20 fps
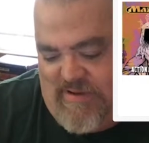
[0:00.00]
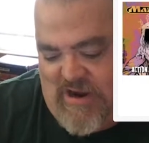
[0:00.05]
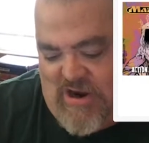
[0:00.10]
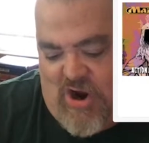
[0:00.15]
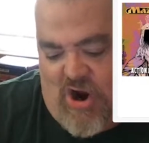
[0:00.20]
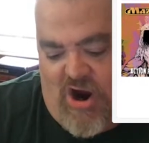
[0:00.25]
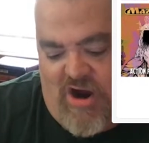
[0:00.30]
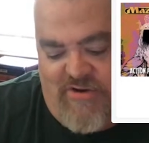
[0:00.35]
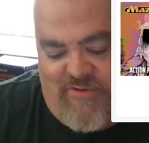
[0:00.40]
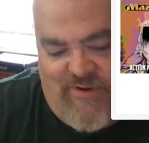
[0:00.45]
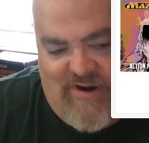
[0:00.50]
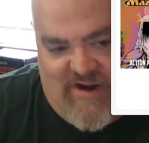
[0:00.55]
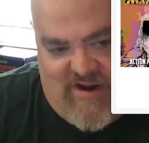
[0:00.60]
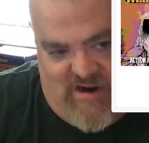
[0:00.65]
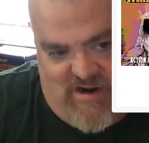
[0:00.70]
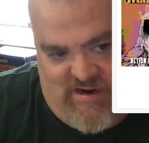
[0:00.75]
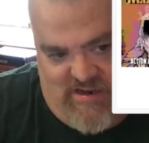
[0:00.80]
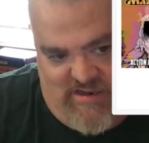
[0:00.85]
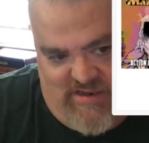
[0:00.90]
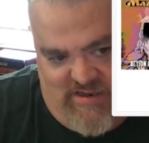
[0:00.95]
card
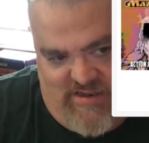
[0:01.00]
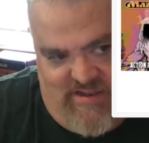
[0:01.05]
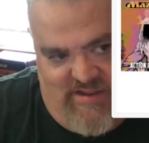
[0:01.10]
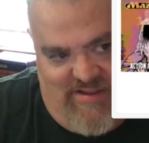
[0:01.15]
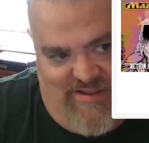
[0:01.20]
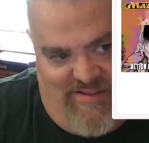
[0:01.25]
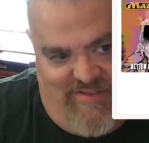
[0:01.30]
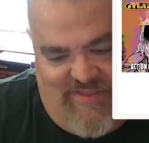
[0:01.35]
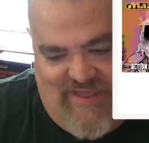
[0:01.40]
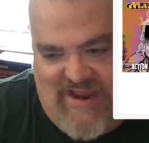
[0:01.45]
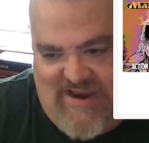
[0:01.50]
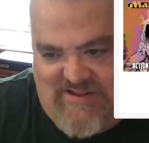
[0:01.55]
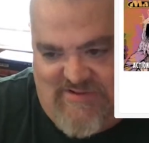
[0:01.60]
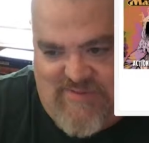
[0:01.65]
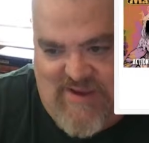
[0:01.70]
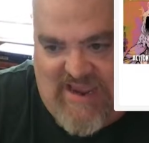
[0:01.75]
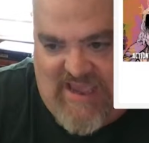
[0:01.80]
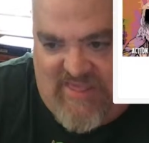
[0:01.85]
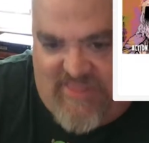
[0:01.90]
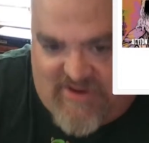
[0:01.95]
reader that
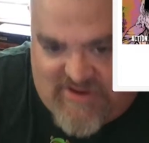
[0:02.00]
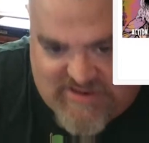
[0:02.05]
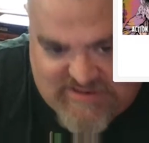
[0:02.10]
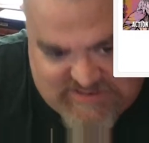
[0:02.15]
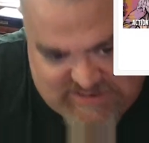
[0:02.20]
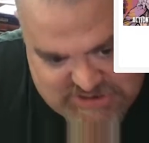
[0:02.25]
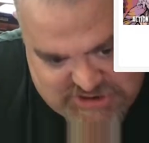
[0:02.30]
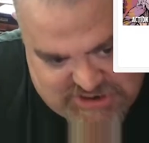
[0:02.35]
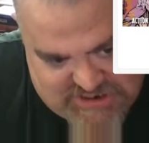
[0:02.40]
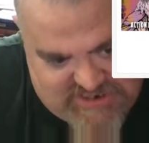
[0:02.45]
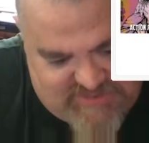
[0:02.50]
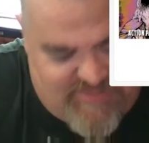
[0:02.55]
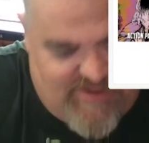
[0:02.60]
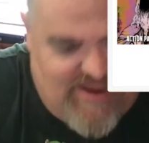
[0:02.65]
is making their decisions